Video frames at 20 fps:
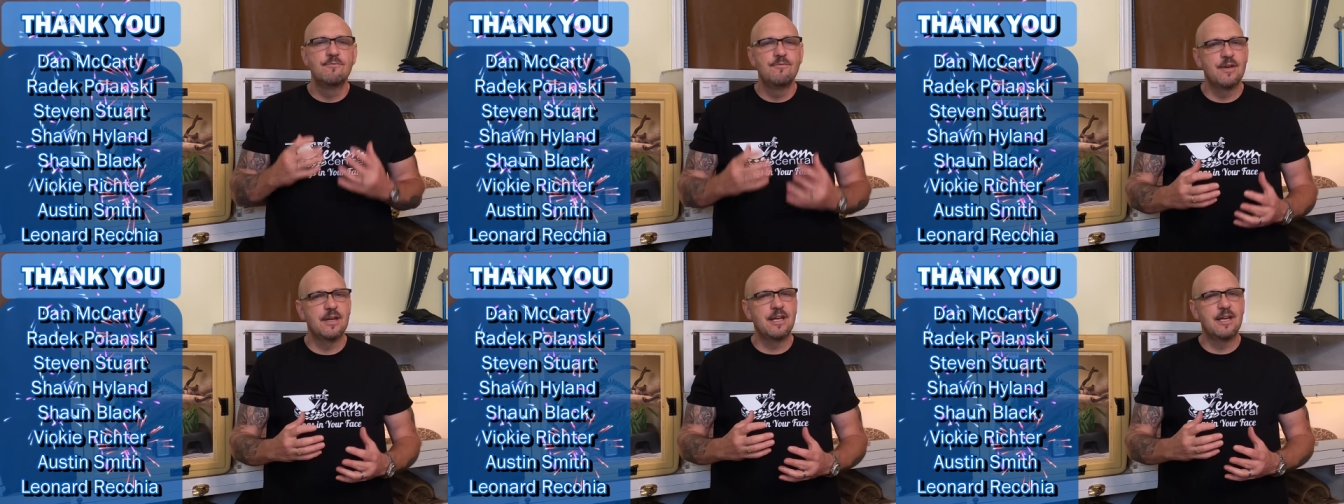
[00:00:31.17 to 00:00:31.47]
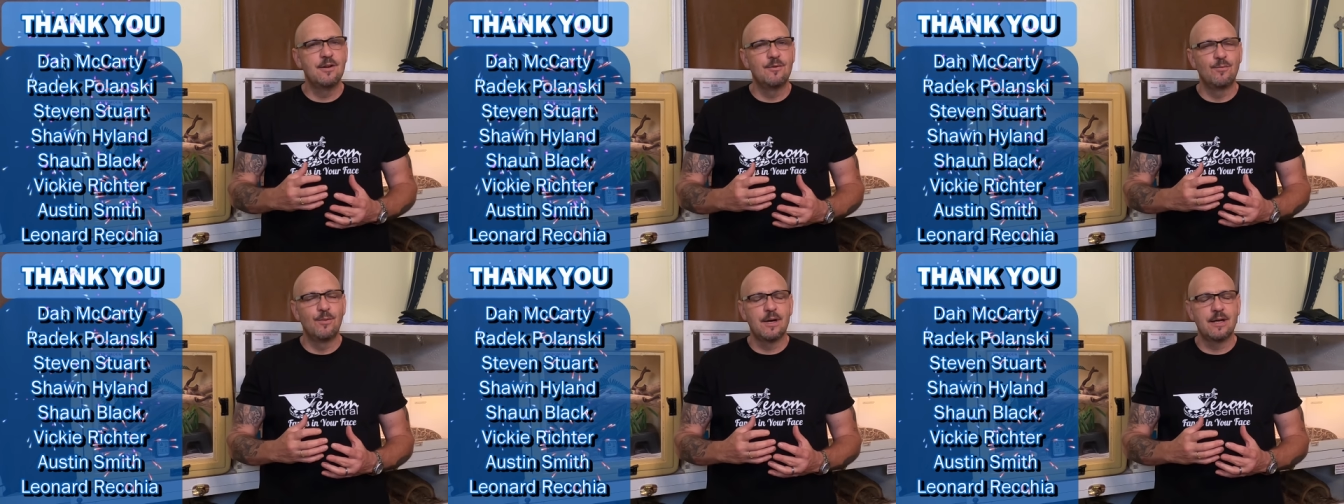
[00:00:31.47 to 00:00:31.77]

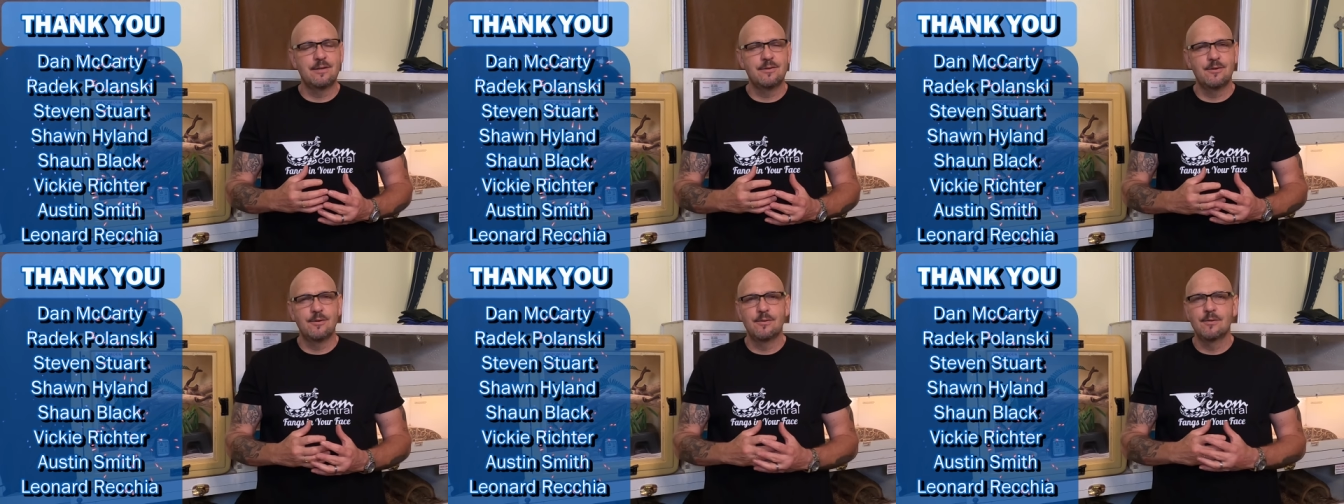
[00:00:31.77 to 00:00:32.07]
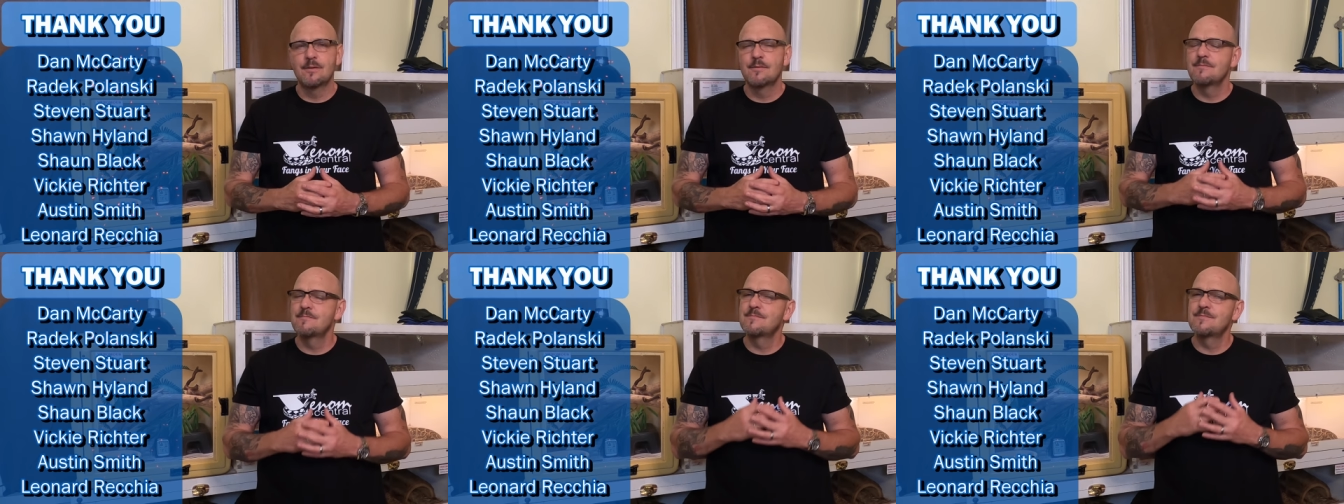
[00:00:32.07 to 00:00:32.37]
Vicky
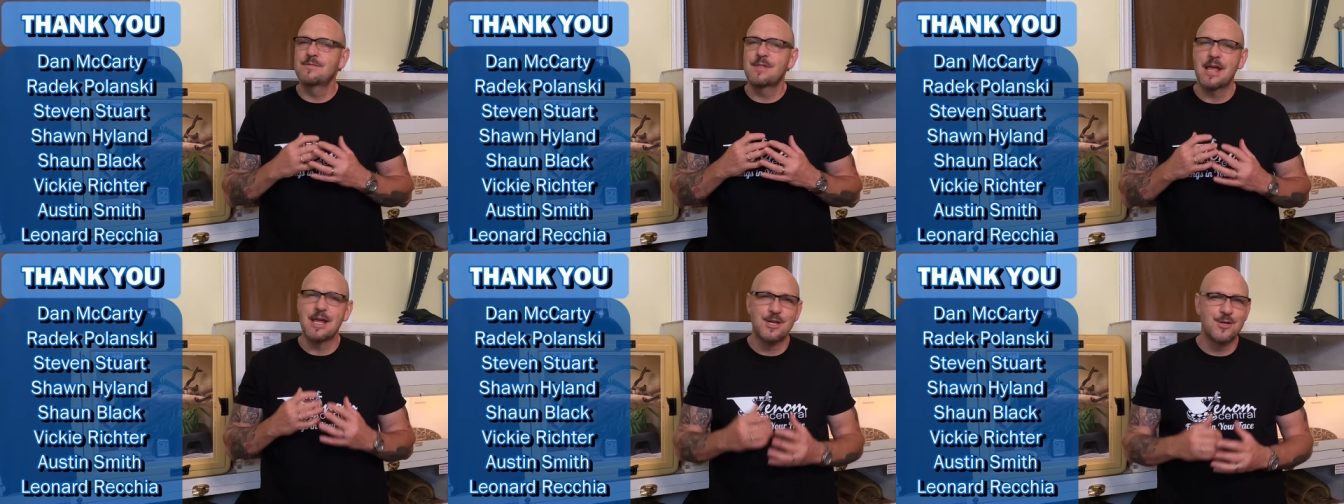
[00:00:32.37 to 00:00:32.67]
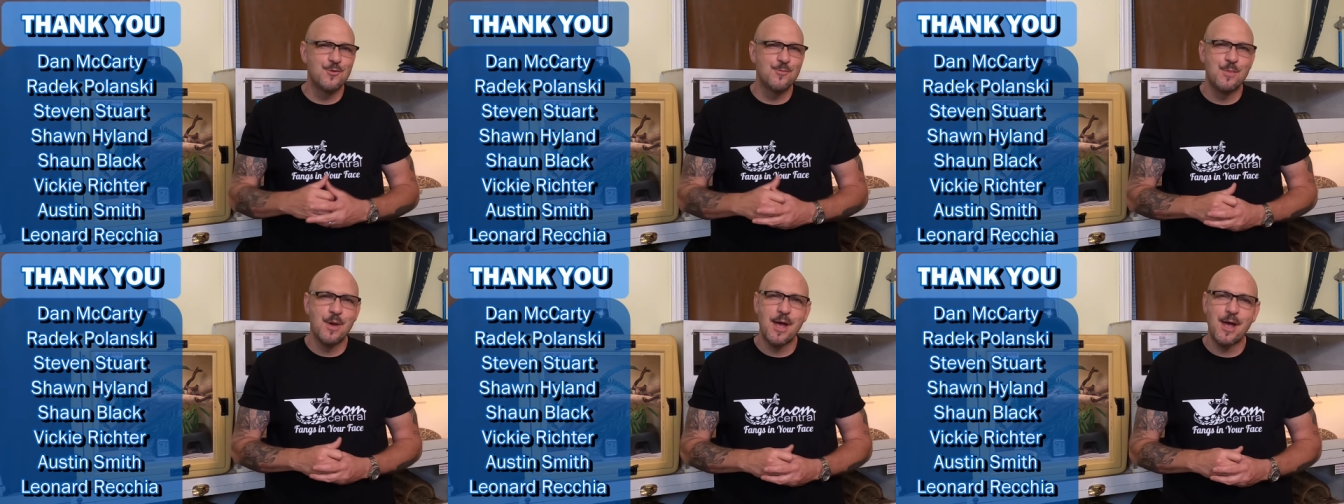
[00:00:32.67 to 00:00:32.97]
Richter,
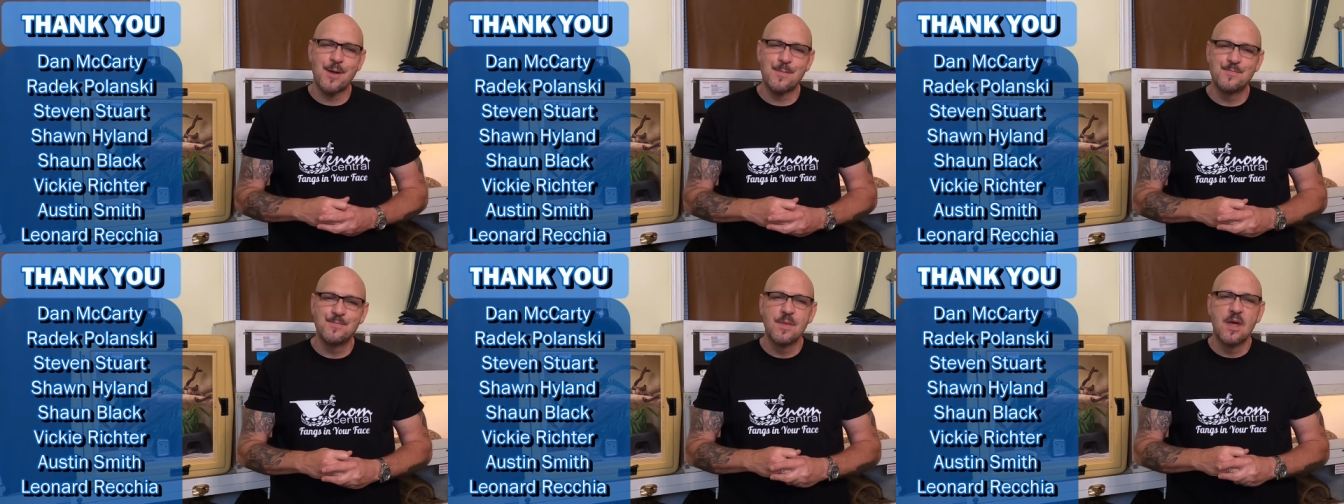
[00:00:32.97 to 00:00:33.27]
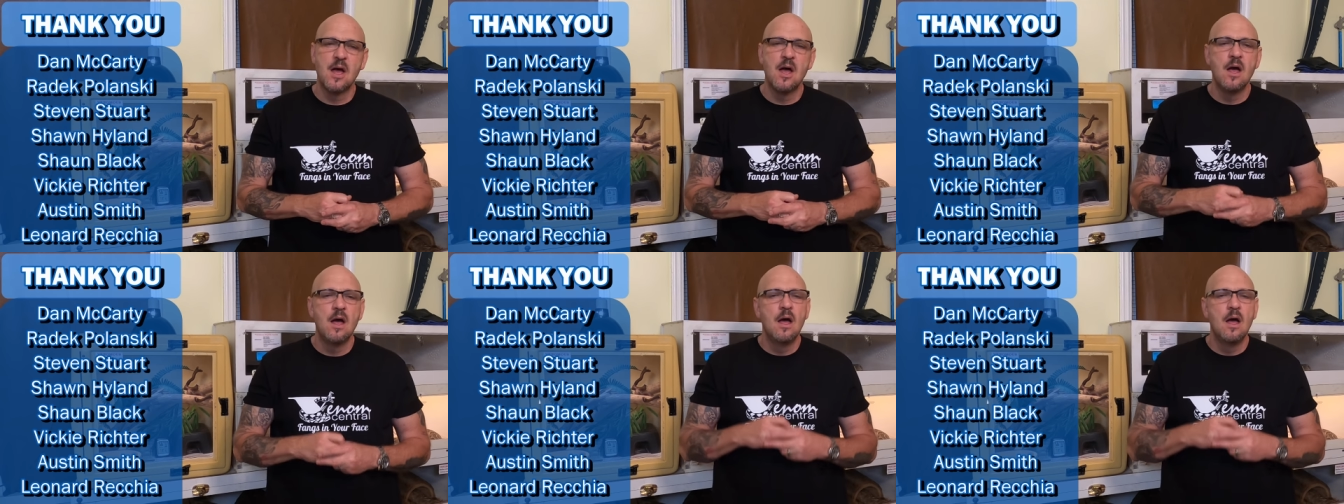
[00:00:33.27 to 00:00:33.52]
thank you, babe.